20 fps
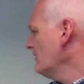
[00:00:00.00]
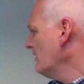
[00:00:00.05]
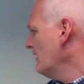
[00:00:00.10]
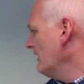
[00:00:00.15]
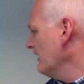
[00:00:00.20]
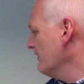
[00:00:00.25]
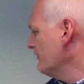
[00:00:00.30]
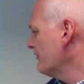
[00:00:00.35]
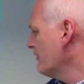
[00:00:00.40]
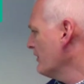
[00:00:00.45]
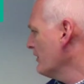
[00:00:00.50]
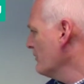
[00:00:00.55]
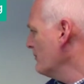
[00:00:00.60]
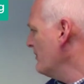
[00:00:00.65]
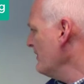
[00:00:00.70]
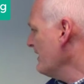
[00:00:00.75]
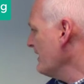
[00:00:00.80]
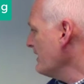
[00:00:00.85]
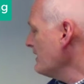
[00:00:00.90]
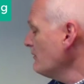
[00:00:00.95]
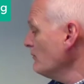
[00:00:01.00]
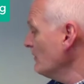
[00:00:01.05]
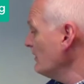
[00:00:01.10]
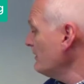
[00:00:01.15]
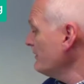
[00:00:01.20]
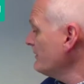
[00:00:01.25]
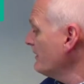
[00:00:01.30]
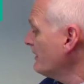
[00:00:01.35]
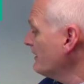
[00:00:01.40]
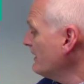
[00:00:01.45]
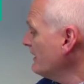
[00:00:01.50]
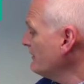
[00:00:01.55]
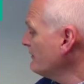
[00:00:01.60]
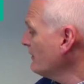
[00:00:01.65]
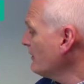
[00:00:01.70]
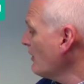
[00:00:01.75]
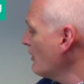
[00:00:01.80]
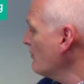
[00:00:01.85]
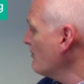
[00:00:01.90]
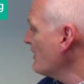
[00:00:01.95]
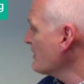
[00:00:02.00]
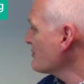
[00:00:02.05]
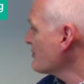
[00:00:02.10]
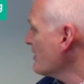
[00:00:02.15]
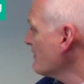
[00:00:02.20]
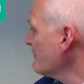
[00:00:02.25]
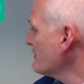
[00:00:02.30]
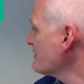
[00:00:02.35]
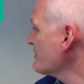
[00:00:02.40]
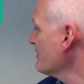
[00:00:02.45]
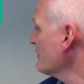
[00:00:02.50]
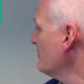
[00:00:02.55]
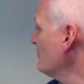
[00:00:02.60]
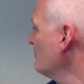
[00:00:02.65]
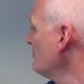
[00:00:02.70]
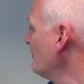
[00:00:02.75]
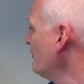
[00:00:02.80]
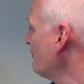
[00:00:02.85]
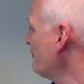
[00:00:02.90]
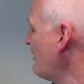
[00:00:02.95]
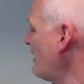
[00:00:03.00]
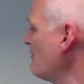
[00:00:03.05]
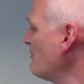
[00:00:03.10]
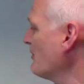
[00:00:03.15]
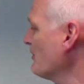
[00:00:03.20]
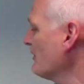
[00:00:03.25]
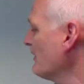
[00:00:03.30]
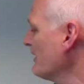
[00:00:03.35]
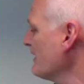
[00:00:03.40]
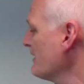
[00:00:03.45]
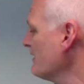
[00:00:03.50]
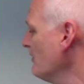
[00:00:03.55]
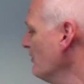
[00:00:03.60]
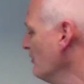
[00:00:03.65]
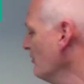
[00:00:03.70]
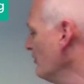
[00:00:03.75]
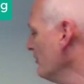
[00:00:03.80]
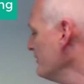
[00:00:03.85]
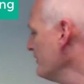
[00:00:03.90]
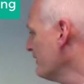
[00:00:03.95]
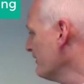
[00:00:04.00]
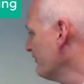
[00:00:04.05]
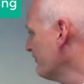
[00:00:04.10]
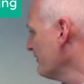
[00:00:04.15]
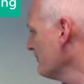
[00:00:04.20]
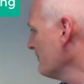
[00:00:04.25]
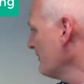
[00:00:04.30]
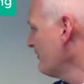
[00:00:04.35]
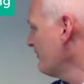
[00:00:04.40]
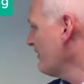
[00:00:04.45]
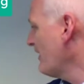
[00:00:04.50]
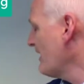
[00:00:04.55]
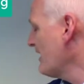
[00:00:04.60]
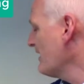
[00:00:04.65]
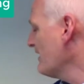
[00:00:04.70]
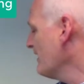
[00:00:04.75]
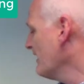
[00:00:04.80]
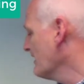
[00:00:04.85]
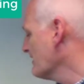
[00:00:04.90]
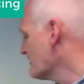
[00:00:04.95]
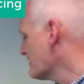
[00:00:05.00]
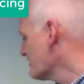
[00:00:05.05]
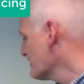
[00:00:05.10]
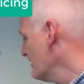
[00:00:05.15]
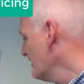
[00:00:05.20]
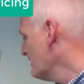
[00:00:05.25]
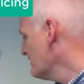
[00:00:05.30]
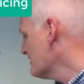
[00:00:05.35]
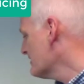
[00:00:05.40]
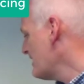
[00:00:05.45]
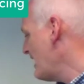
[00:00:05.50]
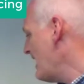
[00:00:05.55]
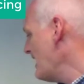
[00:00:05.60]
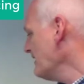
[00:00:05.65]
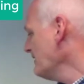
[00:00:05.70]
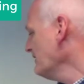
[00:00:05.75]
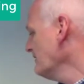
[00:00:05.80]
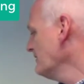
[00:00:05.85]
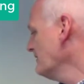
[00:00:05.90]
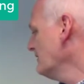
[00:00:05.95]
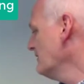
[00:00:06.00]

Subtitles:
is going to be, well, you could either go and measure every single wall separately, or you can simply say it's 10